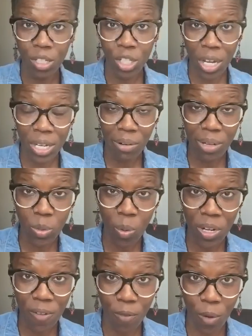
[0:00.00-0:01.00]
On January
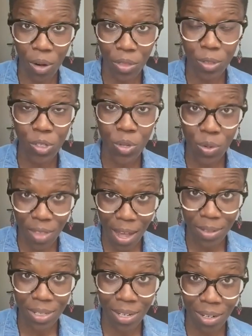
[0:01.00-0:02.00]
24th,
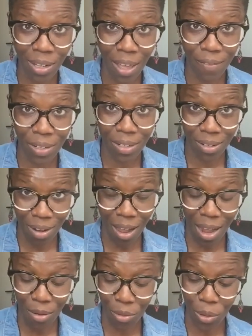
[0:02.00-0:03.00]
2011,
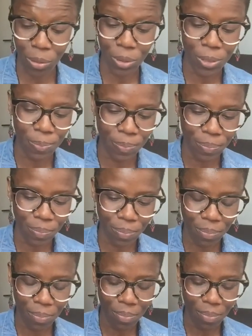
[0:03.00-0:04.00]
I wrote,
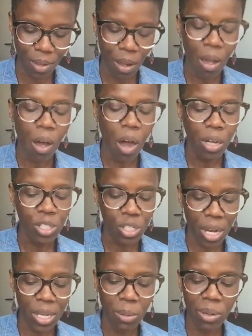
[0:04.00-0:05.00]
on
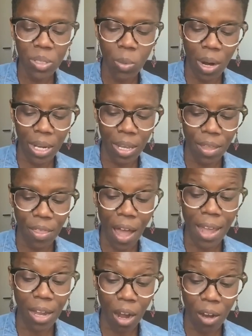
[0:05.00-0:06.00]
January 20th,
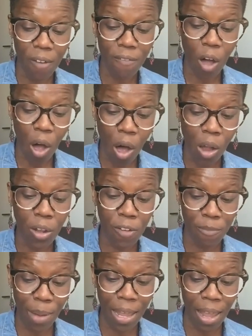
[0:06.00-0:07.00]
I cut off all
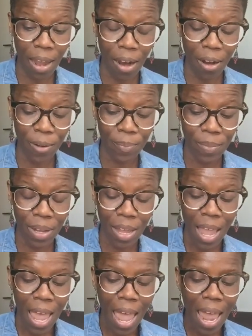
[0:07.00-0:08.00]
of my hair,
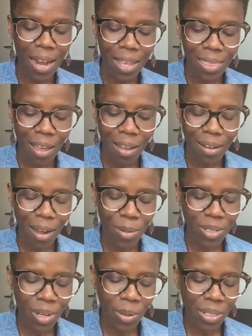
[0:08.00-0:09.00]
and I thought I
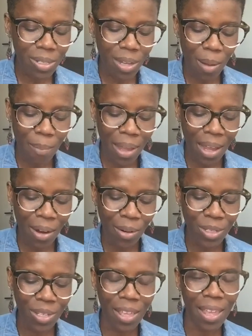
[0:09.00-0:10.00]
was going to cut my hair
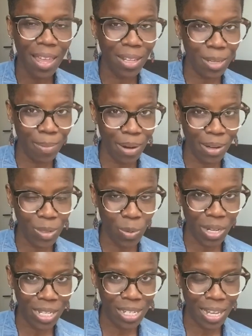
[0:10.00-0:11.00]
into the Halle Berry
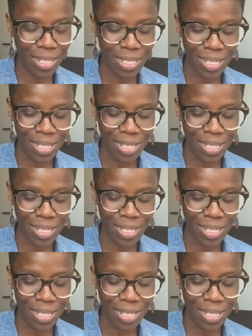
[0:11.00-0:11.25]
2010